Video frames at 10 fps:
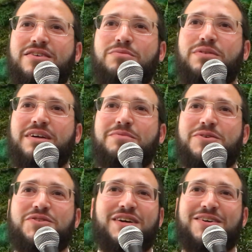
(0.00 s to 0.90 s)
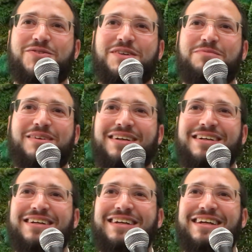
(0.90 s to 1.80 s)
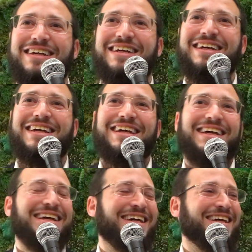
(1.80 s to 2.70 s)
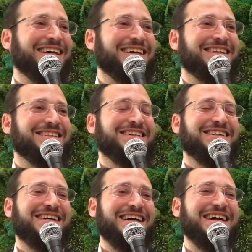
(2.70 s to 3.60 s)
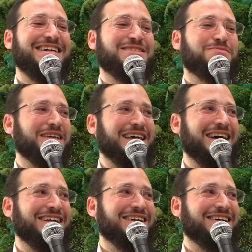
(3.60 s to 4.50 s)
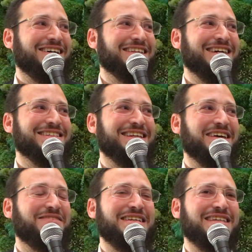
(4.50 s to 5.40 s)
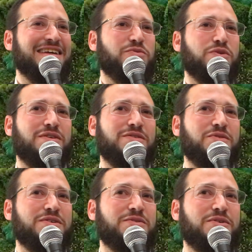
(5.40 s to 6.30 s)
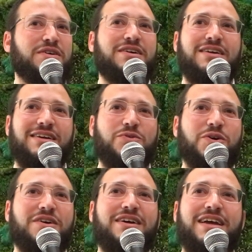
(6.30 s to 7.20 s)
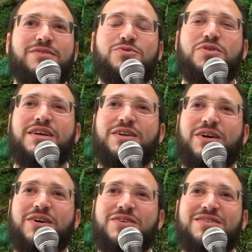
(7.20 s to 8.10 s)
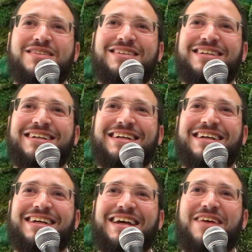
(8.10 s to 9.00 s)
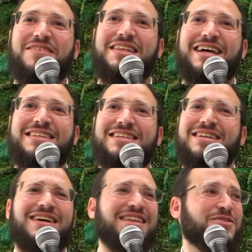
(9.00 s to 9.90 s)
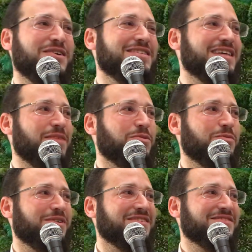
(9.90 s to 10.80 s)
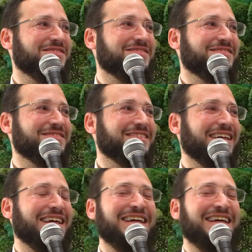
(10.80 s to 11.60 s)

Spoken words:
they're eating together, or playing Marzan or something. And I asked my dad, I texted him, I said, were her and Aunt Ruthie close? And my dad said, yeah, they were inseparable.